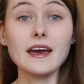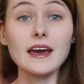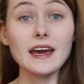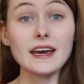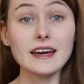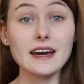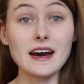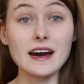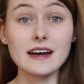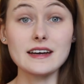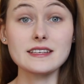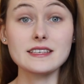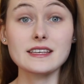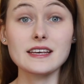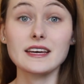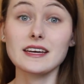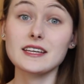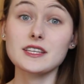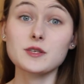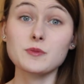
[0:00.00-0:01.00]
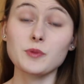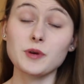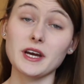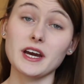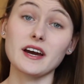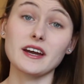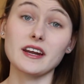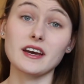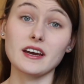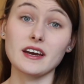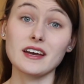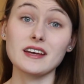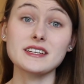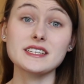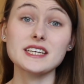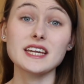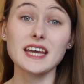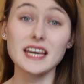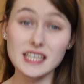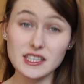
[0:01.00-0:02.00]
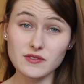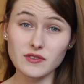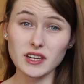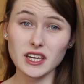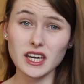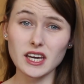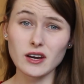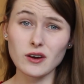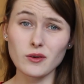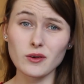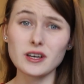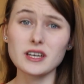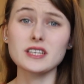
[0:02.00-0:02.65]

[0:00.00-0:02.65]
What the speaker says: Hey guys, it's Brianna, and today's video